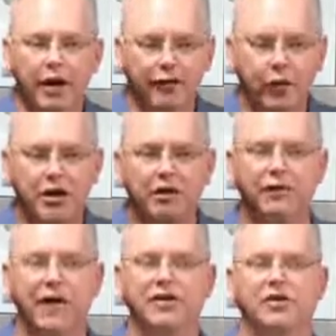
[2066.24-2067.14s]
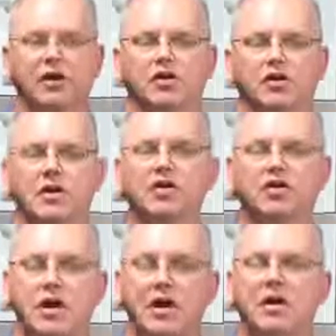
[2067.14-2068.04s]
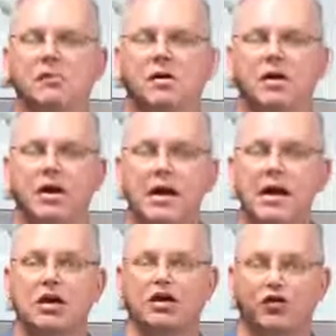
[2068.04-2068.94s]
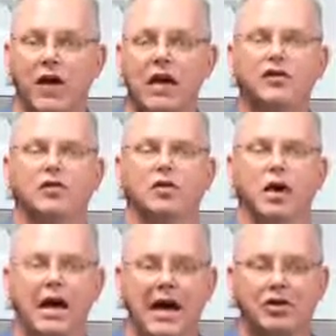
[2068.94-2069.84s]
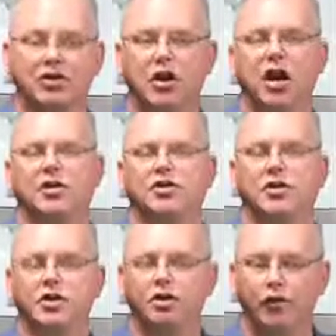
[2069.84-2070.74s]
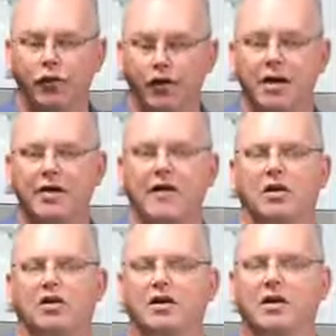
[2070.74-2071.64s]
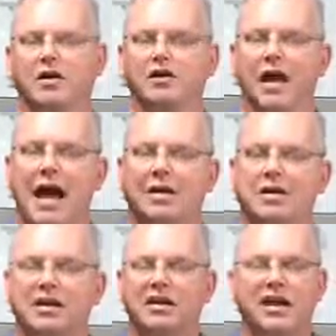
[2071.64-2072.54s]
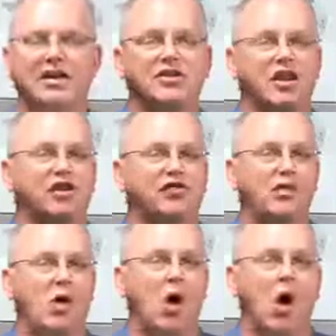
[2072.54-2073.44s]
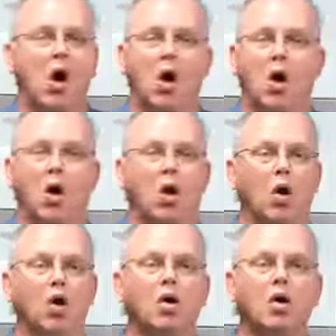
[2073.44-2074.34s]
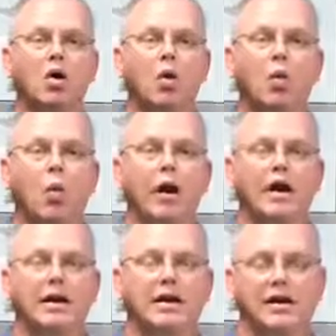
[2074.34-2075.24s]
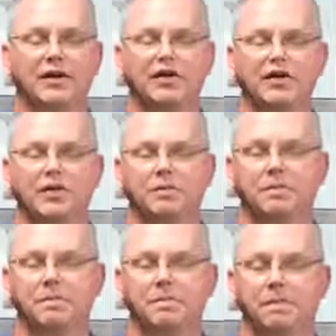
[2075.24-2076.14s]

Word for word: But if we confess our sins to Him, He is faithful and just to forgive our sins and to cleanse us from all wickedness.